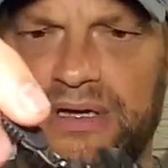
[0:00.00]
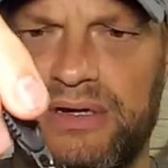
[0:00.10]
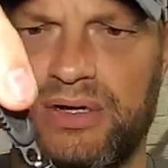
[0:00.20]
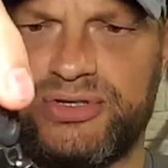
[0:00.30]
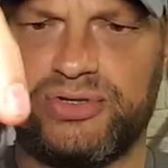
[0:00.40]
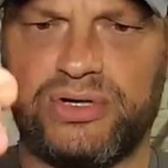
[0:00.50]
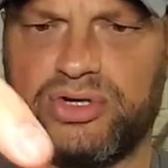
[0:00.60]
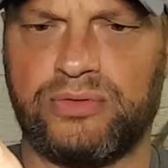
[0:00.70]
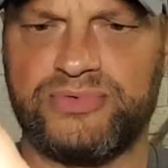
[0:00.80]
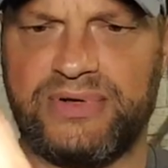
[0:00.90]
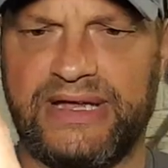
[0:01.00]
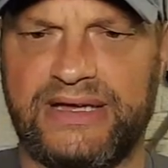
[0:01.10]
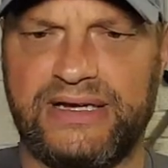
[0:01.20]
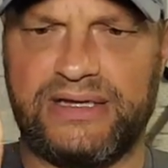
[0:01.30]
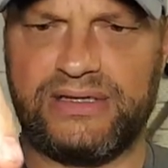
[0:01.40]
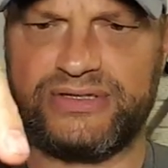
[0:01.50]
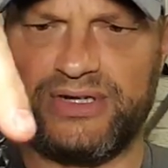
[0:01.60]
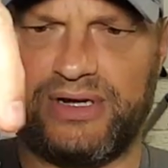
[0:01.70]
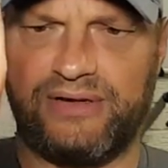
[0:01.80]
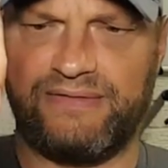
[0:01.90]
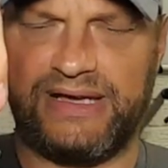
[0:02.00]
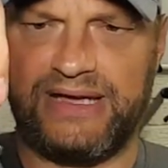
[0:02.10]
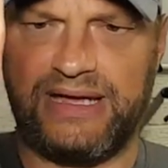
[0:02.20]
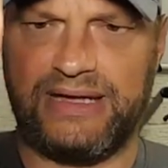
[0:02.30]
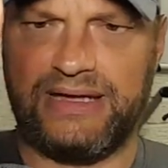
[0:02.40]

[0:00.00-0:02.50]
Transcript: and also it comes with like a little sort of like